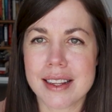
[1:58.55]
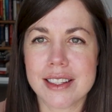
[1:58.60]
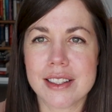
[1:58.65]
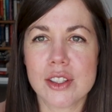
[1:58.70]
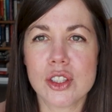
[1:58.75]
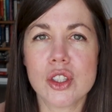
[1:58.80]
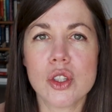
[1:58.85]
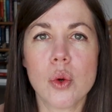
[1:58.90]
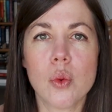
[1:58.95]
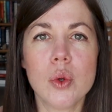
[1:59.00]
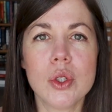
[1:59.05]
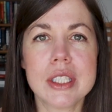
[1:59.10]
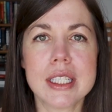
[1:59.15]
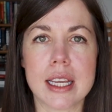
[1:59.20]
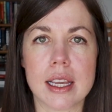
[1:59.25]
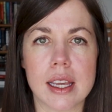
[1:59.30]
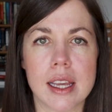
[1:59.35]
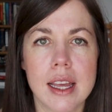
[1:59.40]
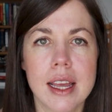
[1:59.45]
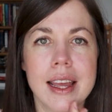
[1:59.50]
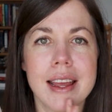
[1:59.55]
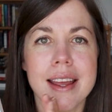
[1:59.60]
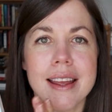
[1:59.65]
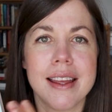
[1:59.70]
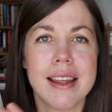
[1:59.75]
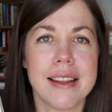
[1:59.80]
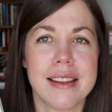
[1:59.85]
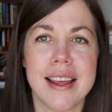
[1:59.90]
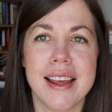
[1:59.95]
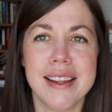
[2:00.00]
So we'll see.
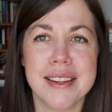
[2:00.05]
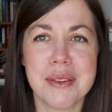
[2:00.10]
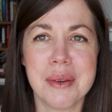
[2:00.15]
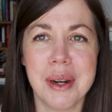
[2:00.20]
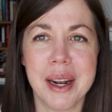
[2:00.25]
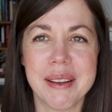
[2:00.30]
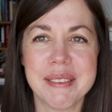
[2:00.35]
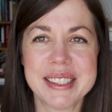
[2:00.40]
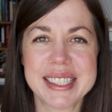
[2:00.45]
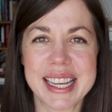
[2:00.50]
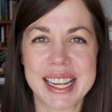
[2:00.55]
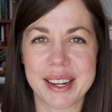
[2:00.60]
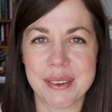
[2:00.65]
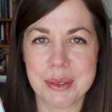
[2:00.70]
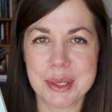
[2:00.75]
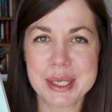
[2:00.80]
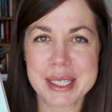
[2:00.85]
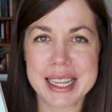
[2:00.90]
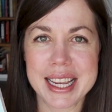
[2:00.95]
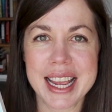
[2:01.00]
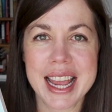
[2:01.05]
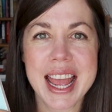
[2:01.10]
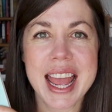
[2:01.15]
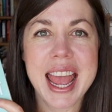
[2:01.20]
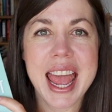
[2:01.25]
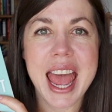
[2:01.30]
That's what I'm saying. We'll see.